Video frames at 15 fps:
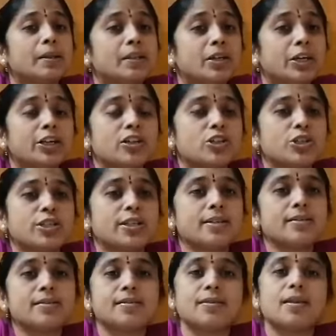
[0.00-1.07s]
third question
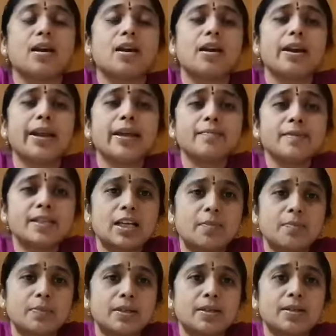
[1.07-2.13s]
is, name
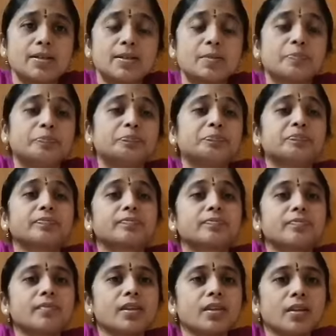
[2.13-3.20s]
some birds
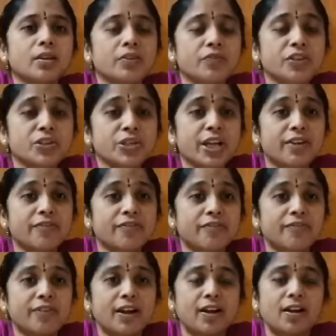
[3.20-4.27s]
which
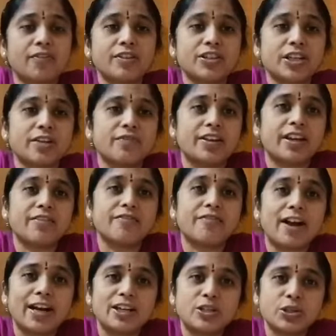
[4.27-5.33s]
we can
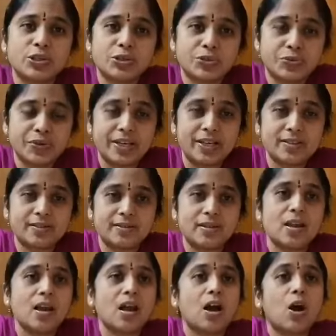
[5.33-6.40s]
find on trees
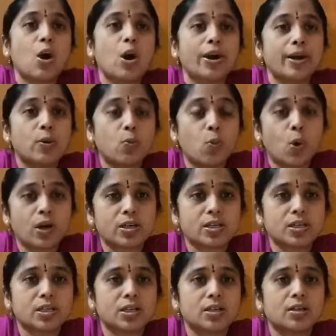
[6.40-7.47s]
or in
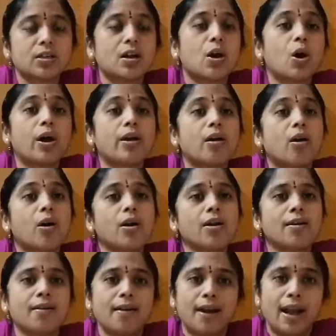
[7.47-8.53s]
water or on
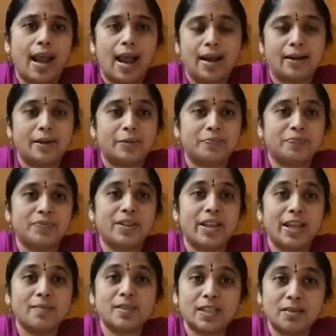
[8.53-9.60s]
land.
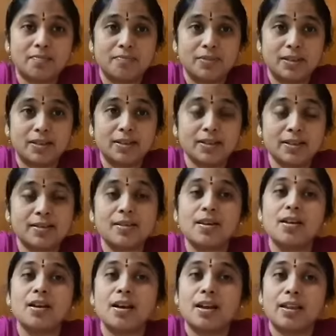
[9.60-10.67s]
Name some birds
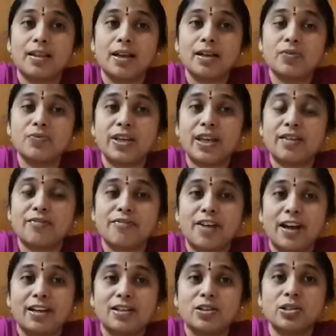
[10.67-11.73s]
that we can
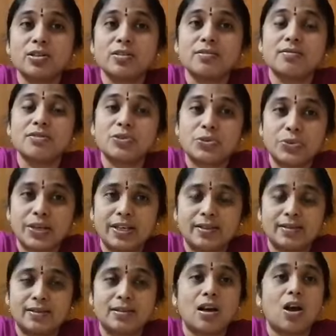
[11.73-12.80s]
find on
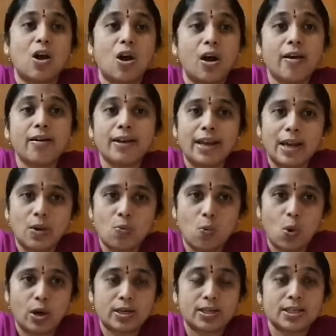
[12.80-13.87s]
trees or in
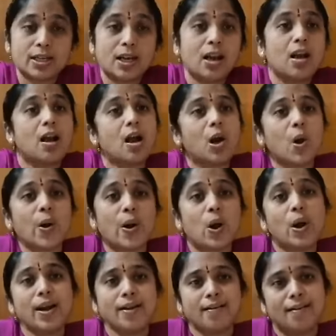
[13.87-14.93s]
water or
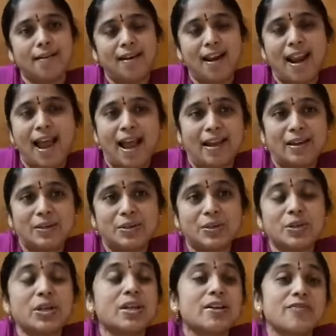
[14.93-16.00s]
on land.
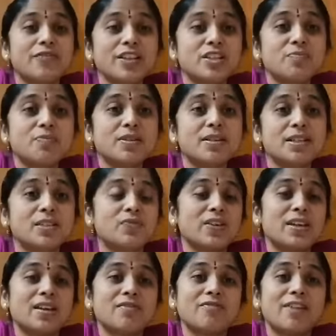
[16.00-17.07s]
Which birds
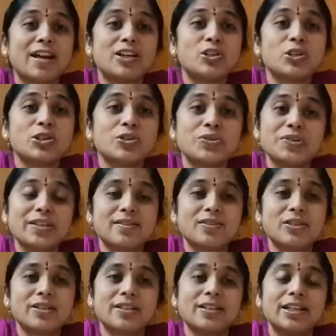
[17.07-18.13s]
we can find on
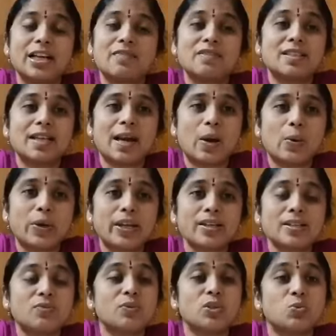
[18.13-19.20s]
trees, children, in our
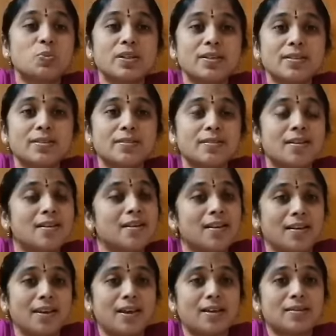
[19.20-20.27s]
surroundings? Which birds?
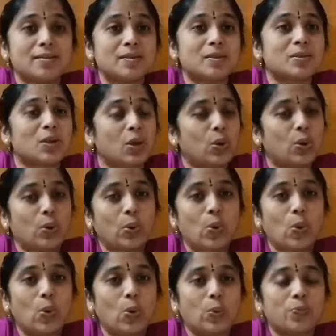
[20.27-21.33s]
Yes,
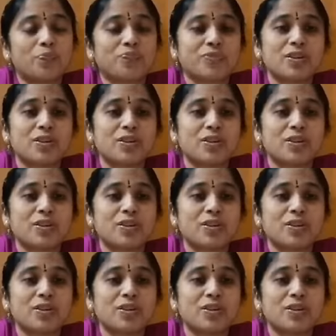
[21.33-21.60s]
crow,